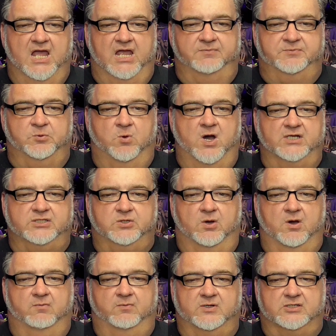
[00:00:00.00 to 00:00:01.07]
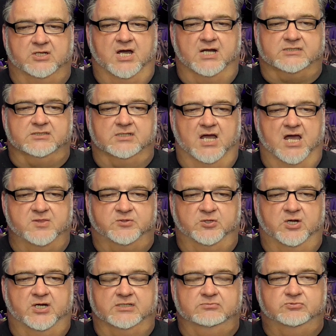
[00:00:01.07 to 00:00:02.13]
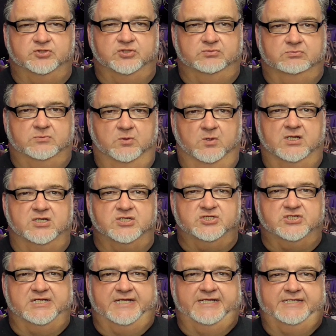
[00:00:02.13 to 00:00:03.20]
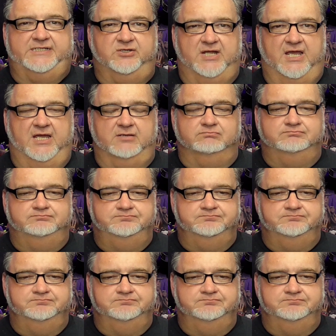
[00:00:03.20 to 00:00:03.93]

If you want to overclock the Athlon 200GE today,